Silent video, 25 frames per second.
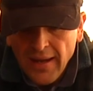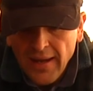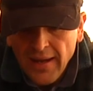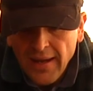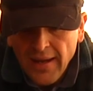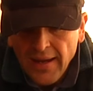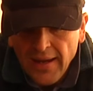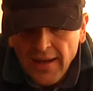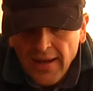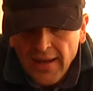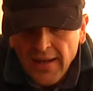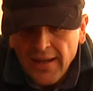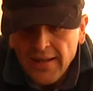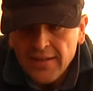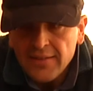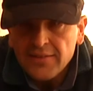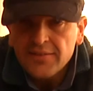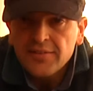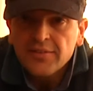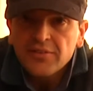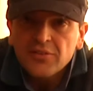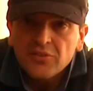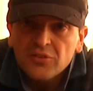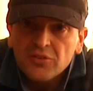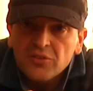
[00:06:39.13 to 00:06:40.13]
and
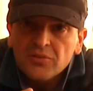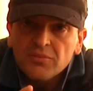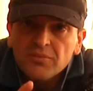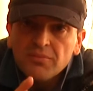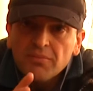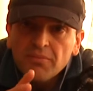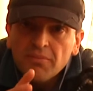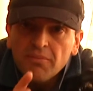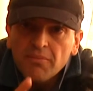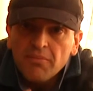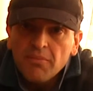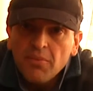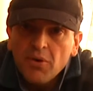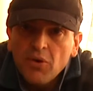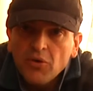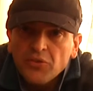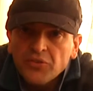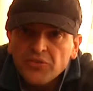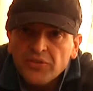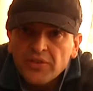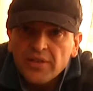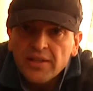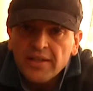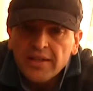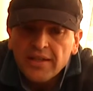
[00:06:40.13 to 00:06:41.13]

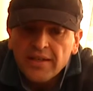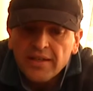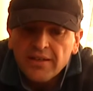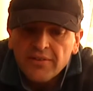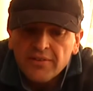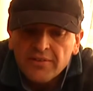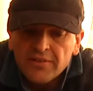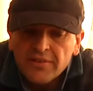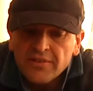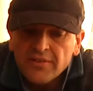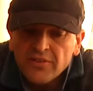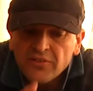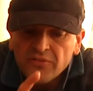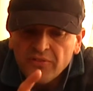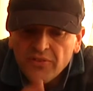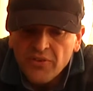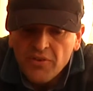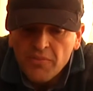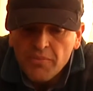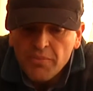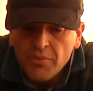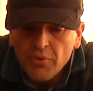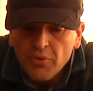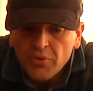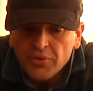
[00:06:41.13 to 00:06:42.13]
mostly, this is very
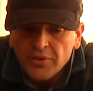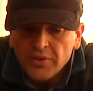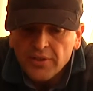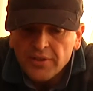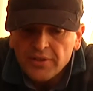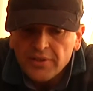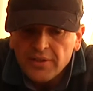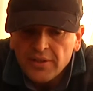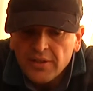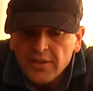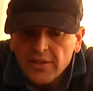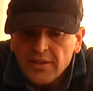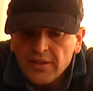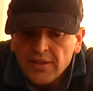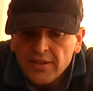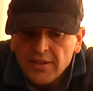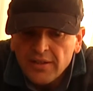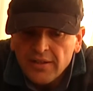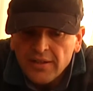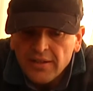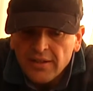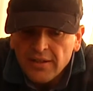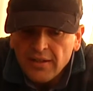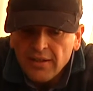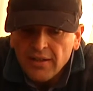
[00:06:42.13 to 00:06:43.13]
important,
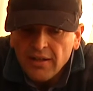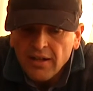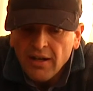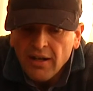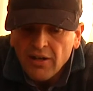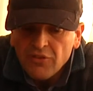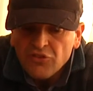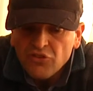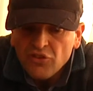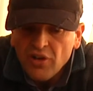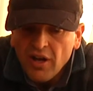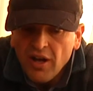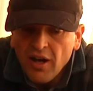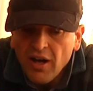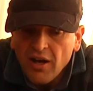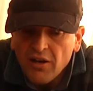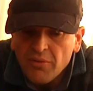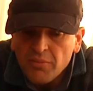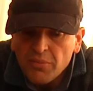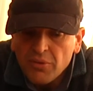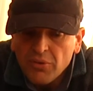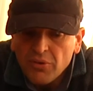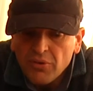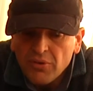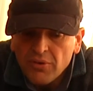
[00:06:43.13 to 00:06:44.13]
large
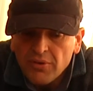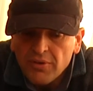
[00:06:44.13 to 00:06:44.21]
arbor.